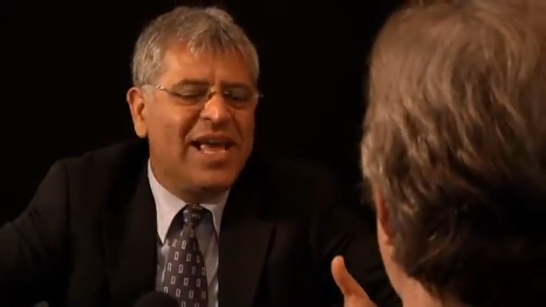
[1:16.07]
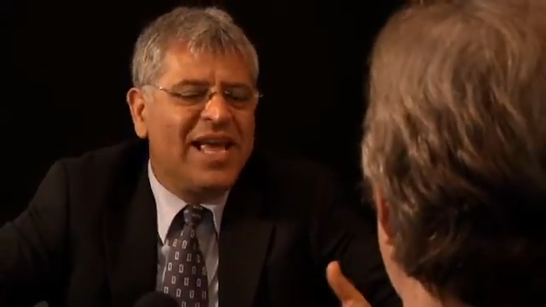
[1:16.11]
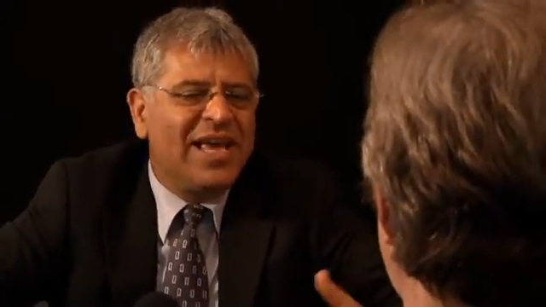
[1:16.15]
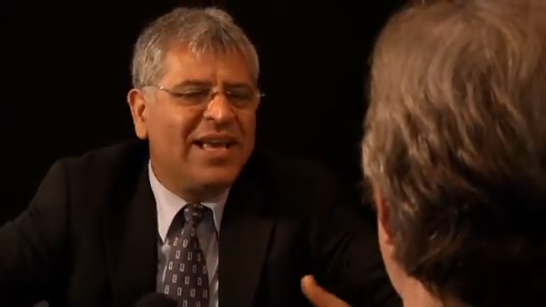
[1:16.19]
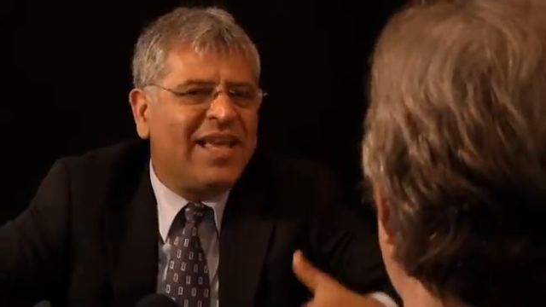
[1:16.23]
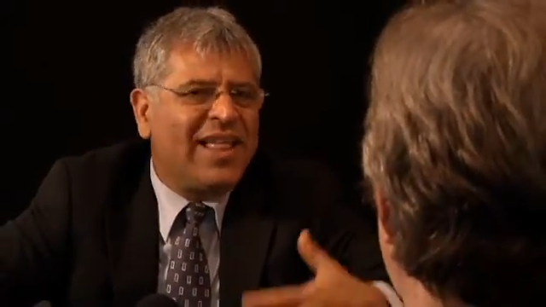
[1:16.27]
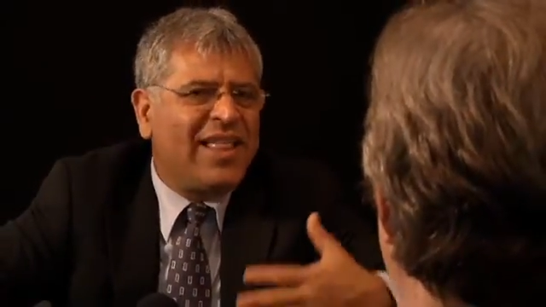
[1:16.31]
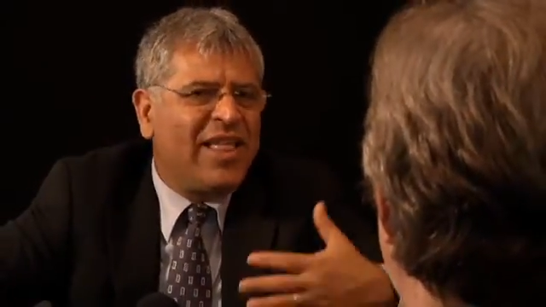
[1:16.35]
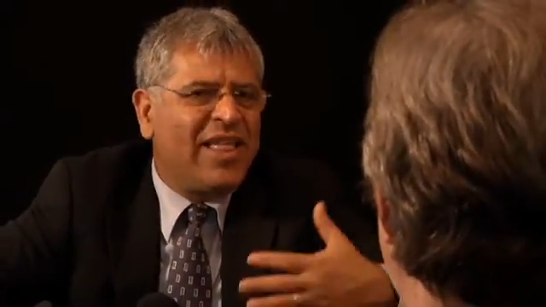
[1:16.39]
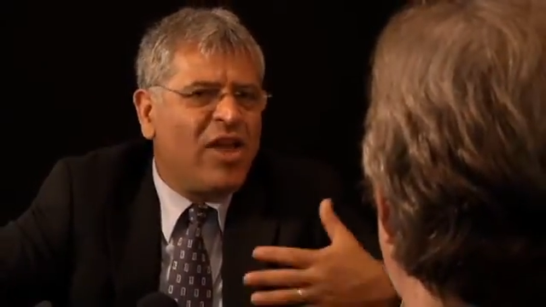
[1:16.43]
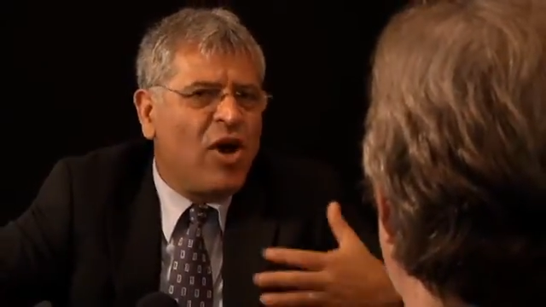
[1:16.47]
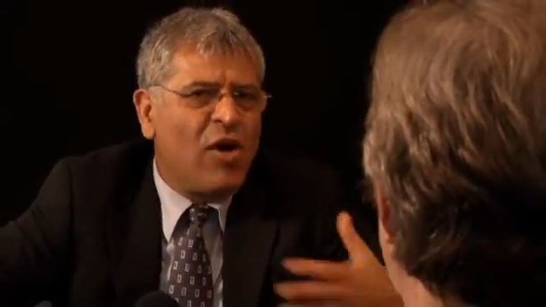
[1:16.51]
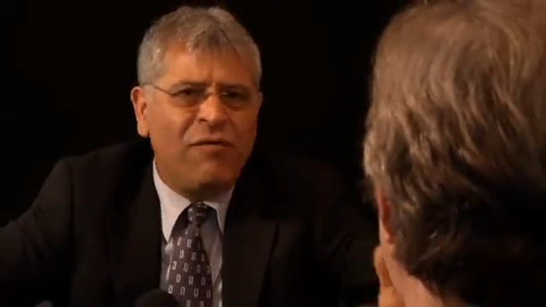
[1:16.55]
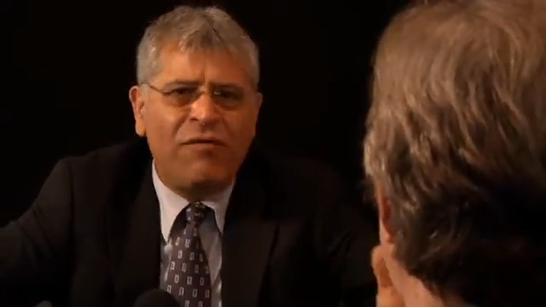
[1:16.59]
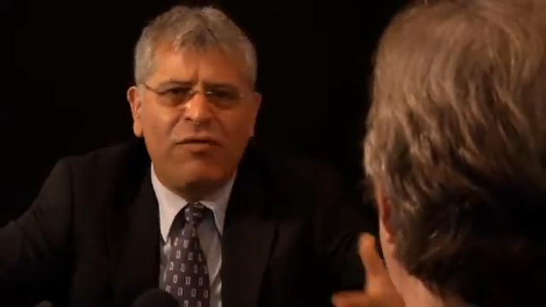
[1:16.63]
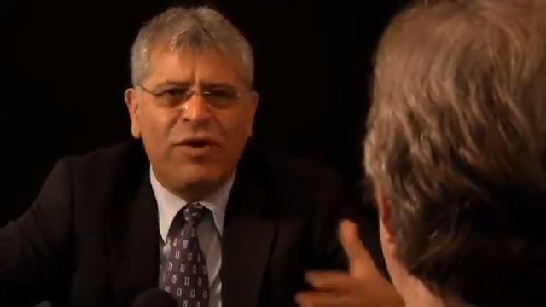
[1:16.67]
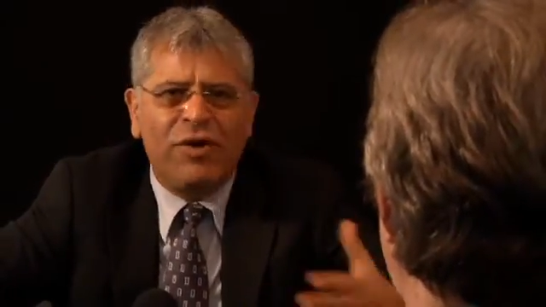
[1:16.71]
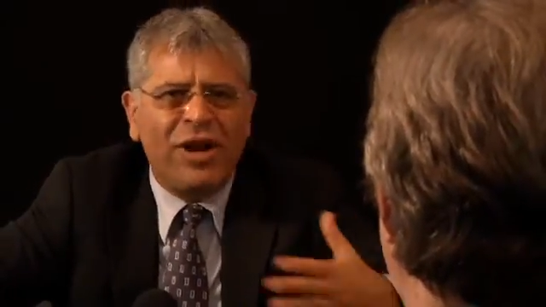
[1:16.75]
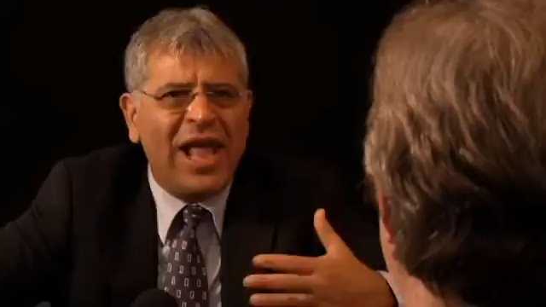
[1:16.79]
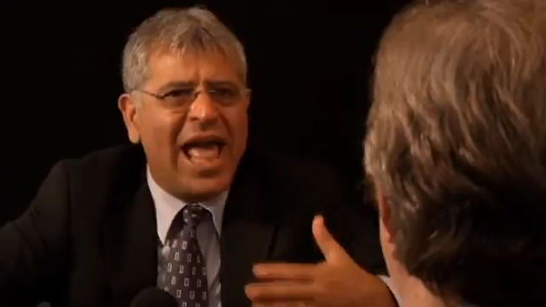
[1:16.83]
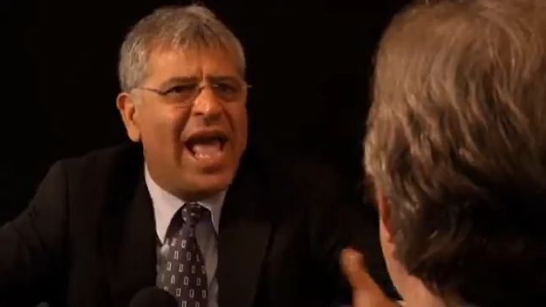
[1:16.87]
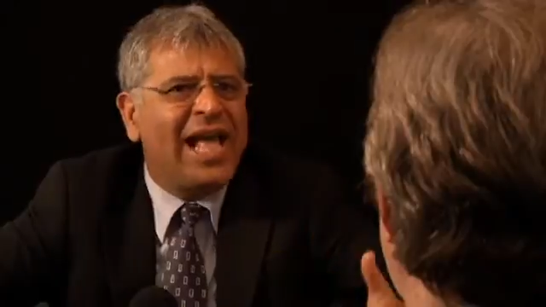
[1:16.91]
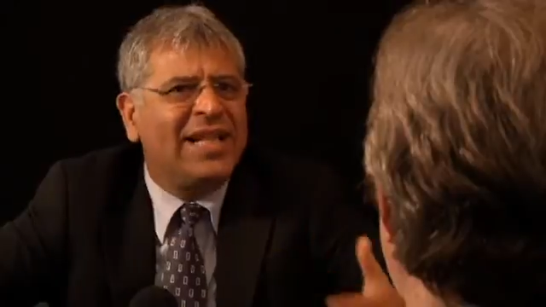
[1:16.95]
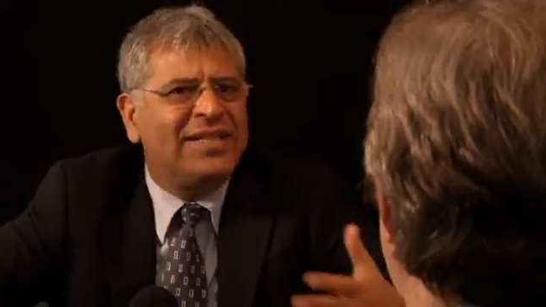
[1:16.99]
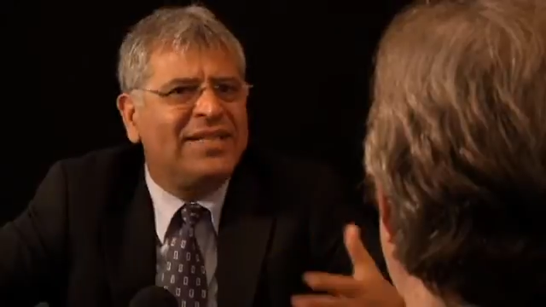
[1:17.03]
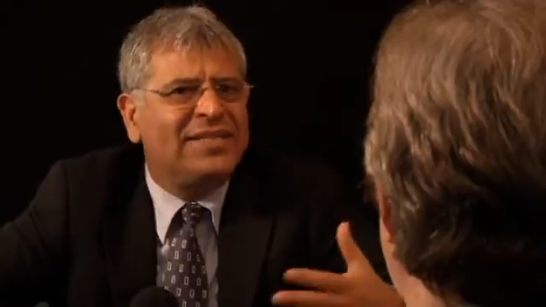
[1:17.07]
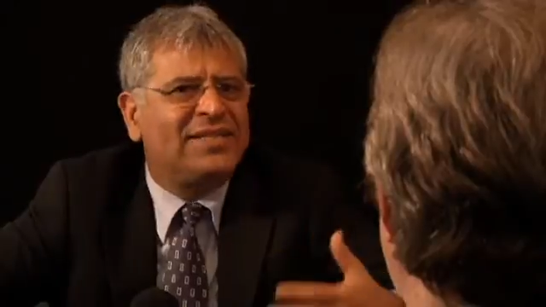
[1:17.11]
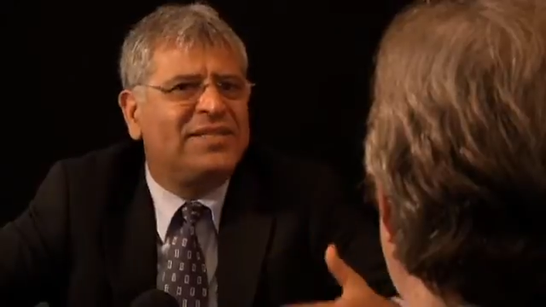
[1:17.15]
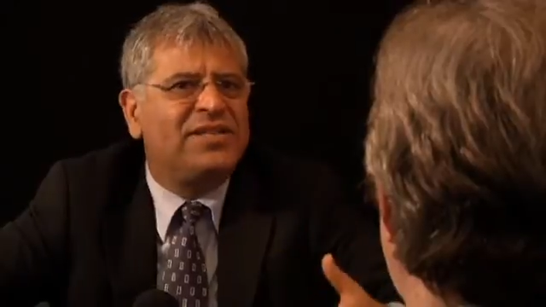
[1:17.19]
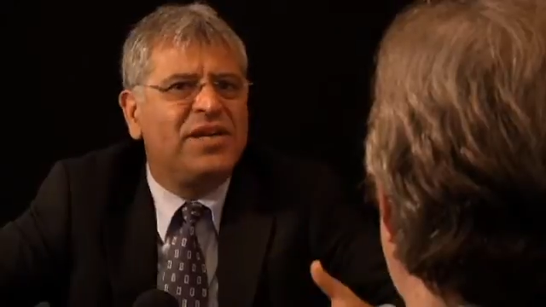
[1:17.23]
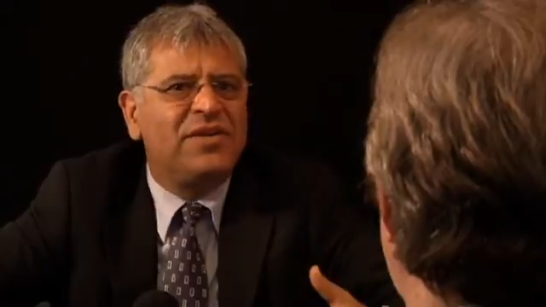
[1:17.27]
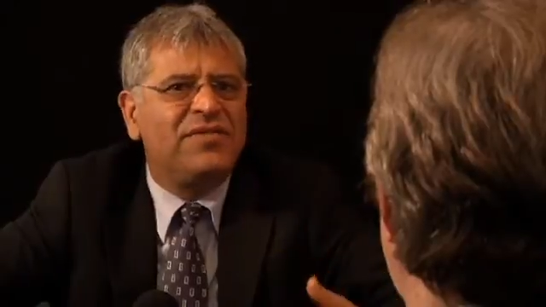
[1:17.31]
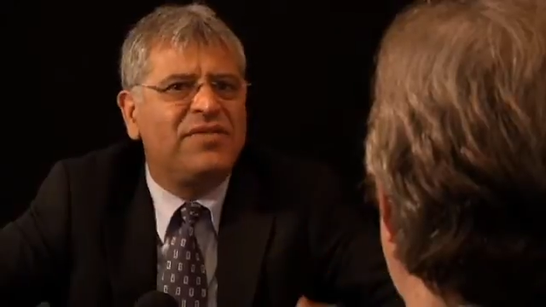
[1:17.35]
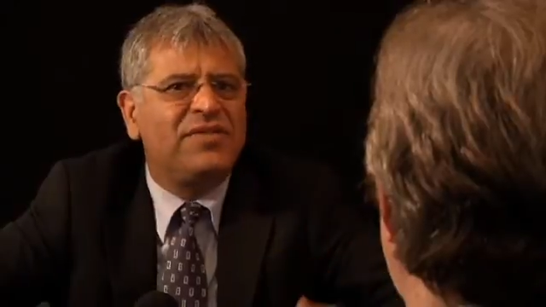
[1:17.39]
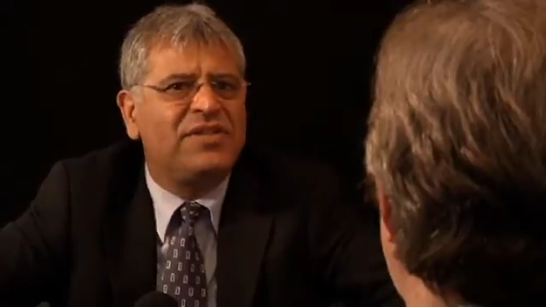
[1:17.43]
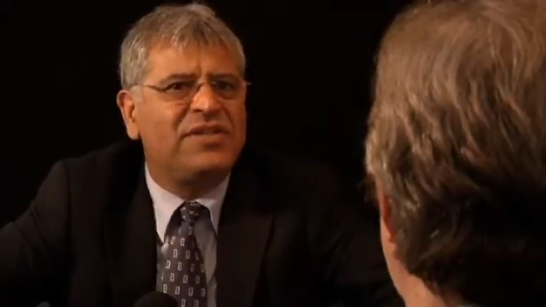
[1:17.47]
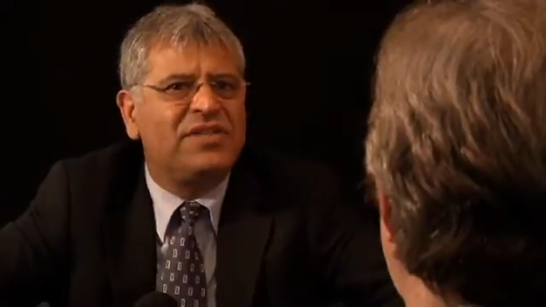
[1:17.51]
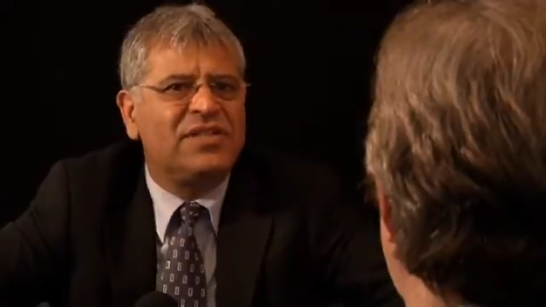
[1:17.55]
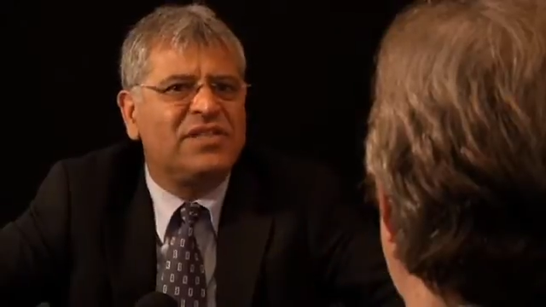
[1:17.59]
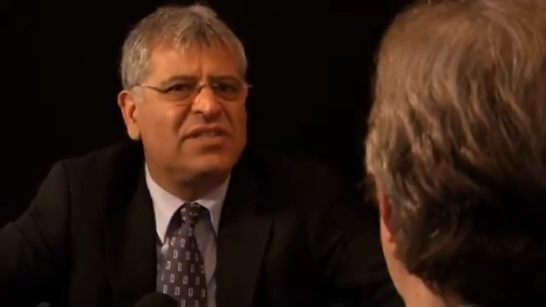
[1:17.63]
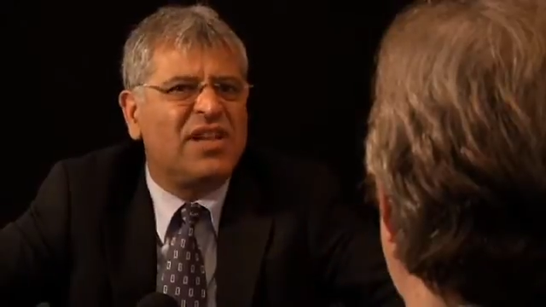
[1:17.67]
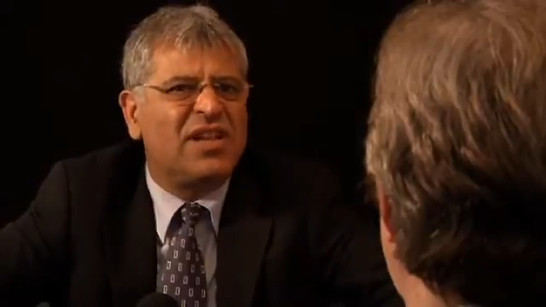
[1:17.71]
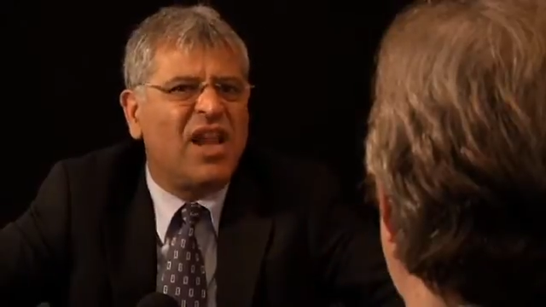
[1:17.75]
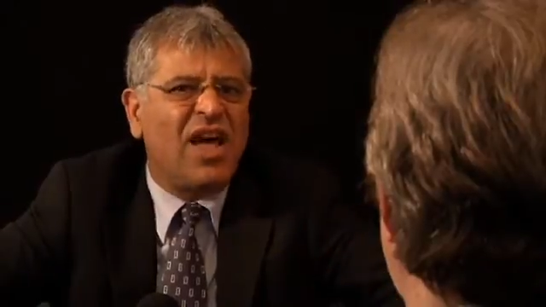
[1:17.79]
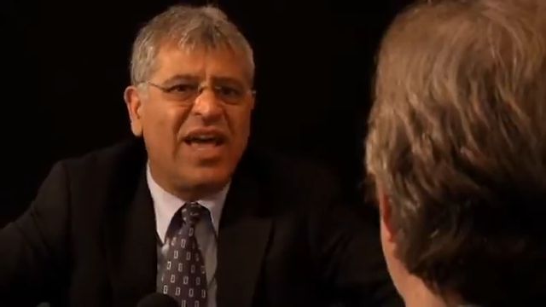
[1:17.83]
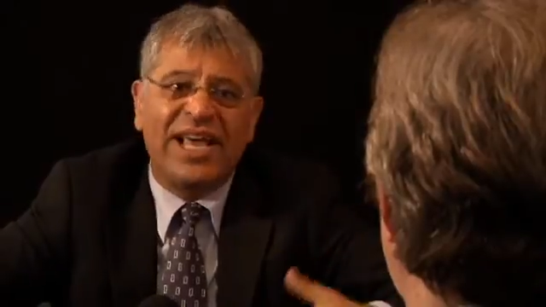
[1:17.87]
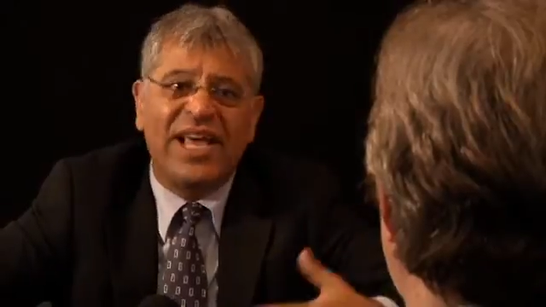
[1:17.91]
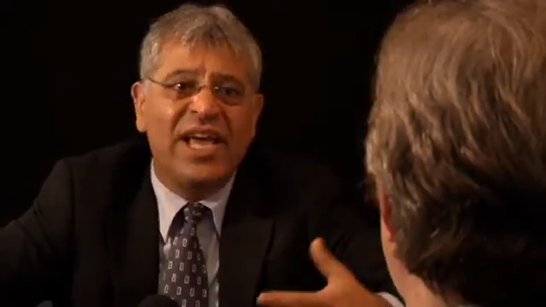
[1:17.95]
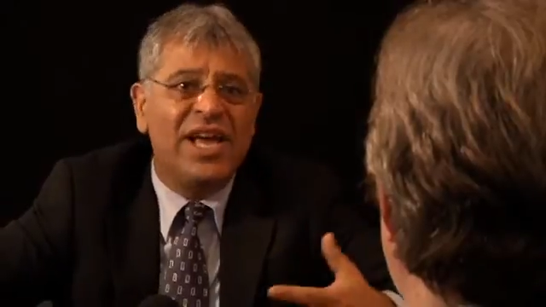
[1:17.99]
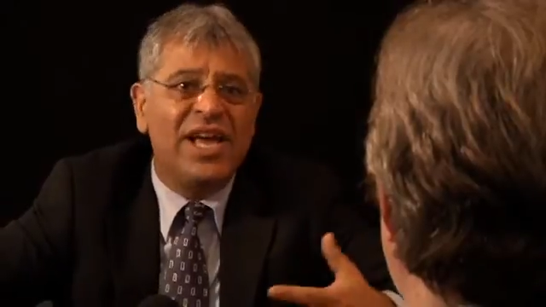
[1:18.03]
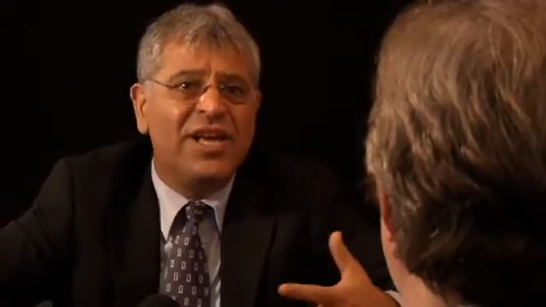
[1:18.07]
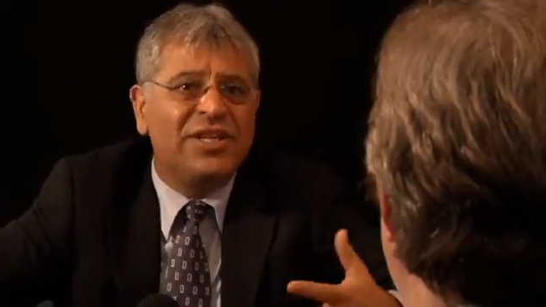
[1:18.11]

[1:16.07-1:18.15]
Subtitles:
Can they offer enhanced services like